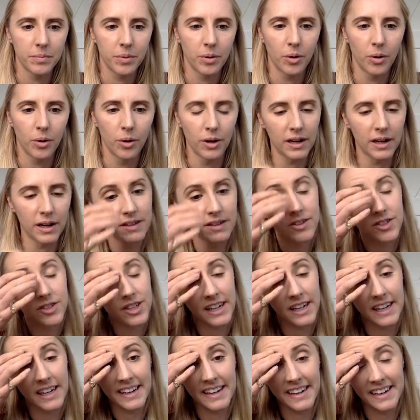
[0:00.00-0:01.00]
Paul and
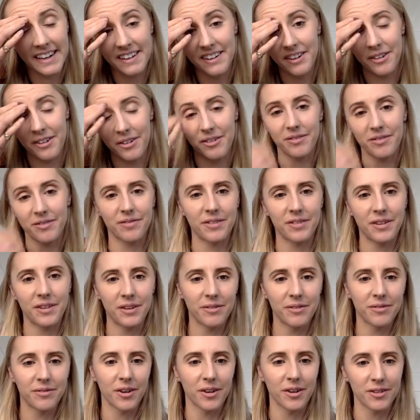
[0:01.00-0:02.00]
Shalini. I don't know if
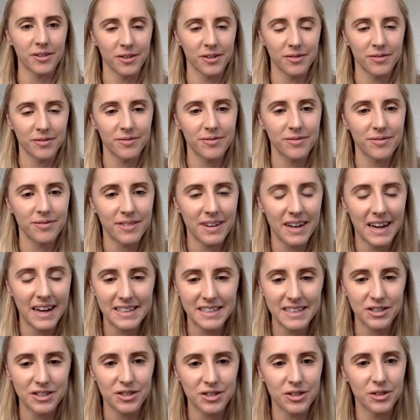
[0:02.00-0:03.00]
you've got sort of
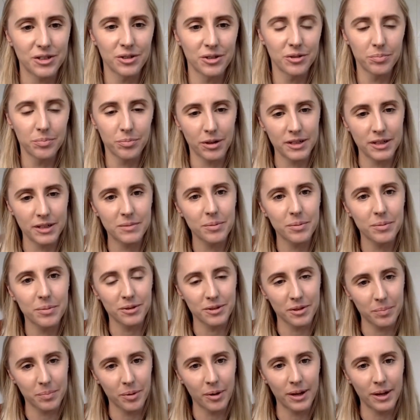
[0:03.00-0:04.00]
additional
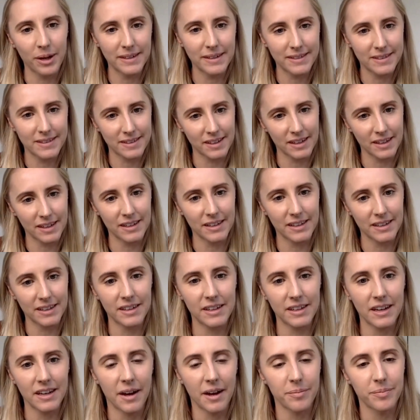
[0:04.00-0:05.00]
principles or points that
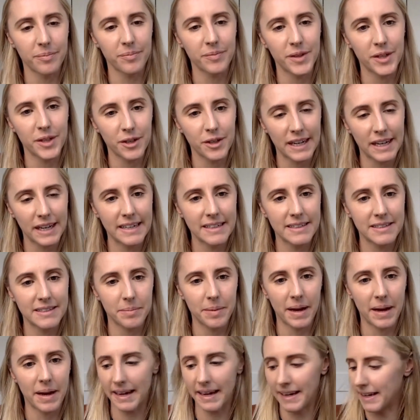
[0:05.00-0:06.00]
you're keen to
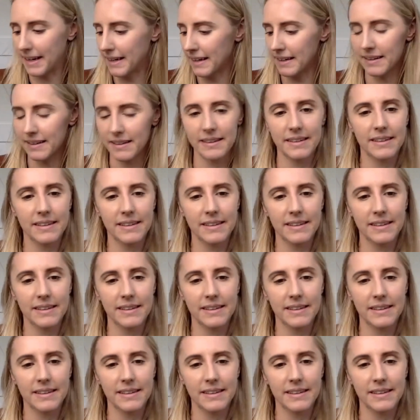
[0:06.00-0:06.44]
make.